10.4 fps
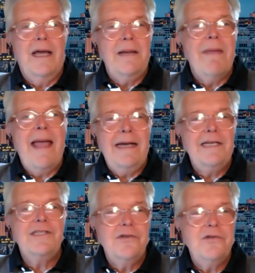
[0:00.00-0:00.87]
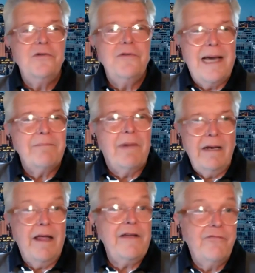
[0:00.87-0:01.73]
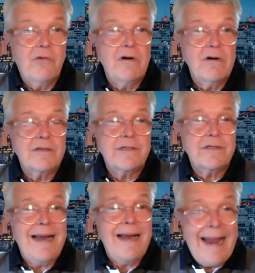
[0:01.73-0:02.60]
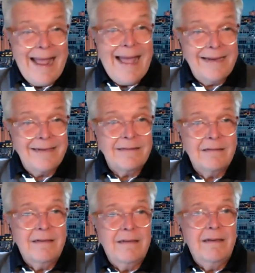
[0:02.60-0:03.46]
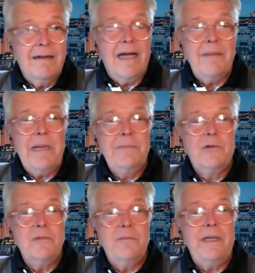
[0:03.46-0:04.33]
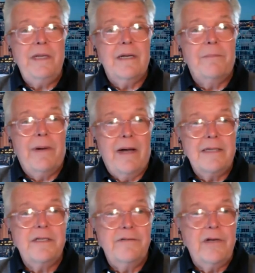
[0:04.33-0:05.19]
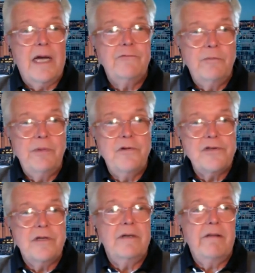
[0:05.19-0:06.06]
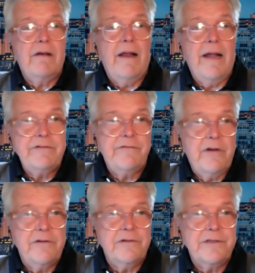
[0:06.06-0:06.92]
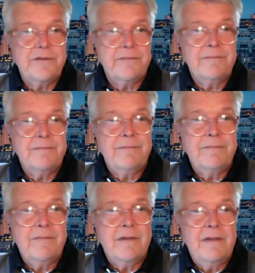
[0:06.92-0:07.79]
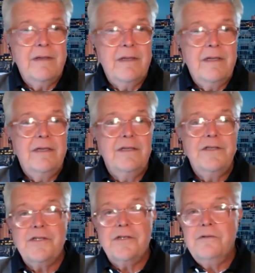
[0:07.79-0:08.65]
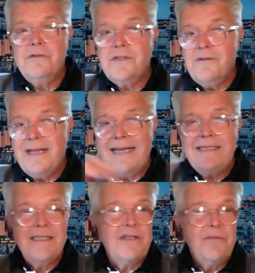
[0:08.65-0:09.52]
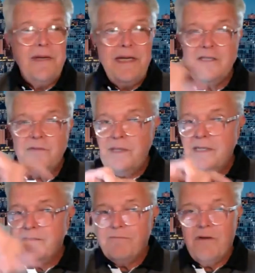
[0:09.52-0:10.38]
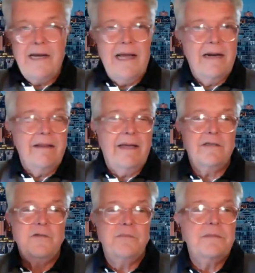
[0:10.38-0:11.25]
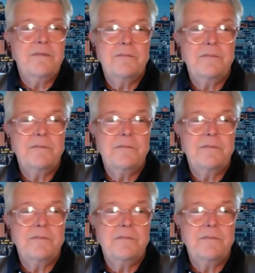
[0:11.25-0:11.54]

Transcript: I manage to do that, my life works, and I'm able to be a positive contribution to the lives of others. So that just to me speaks right out of that specific.